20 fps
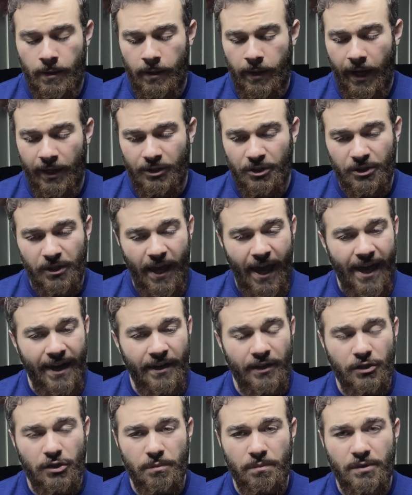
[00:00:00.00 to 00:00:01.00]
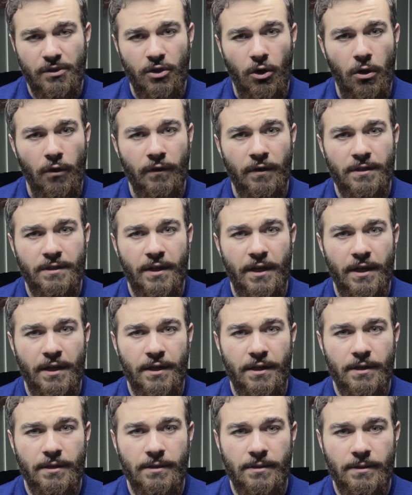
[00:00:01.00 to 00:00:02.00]
I just added some salt in the
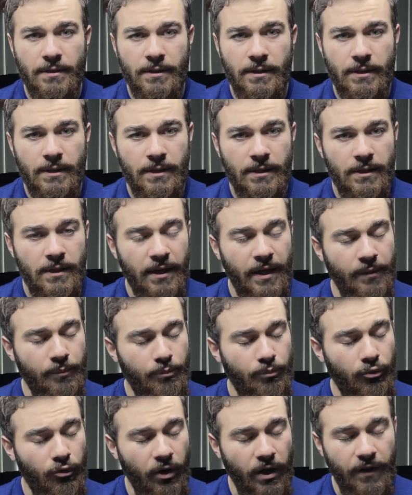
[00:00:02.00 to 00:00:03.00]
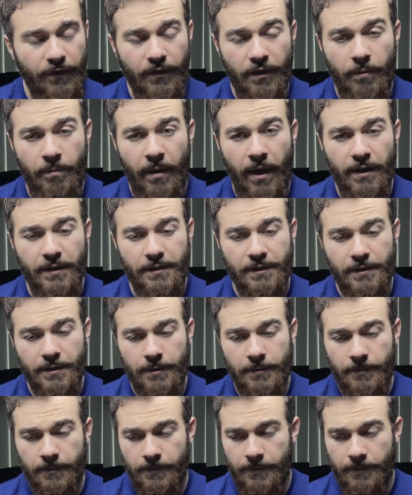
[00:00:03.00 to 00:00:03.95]
tank and prayed for the best.